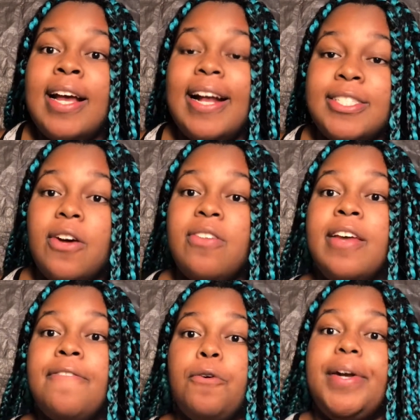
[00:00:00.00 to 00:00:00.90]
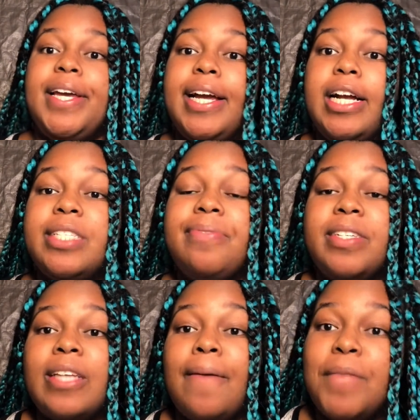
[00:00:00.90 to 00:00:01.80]
It's only 4 years for
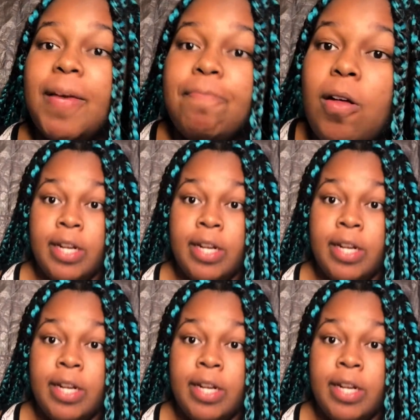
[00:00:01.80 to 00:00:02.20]
some people.